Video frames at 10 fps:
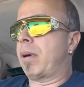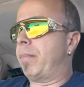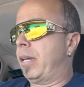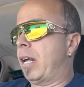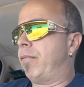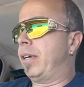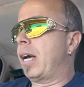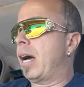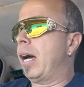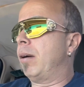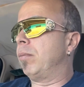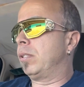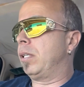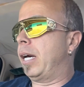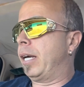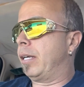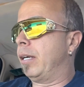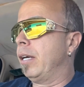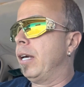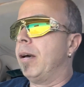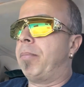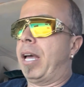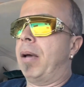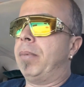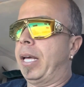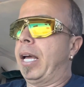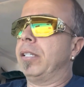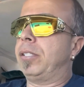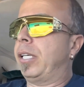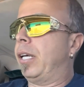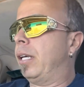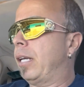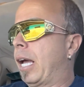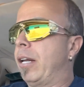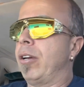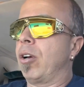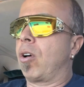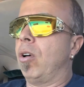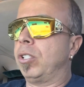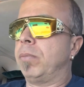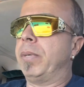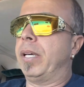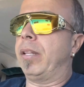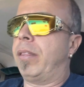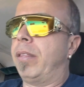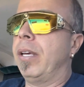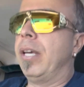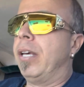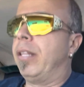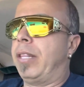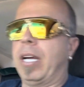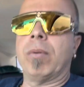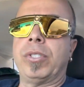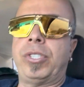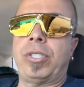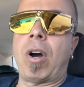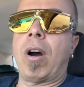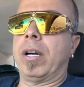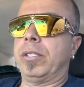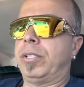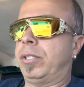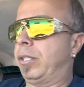I mean, every guy was like, Pamela Anderson, Anna Nicole Smith, they were stars.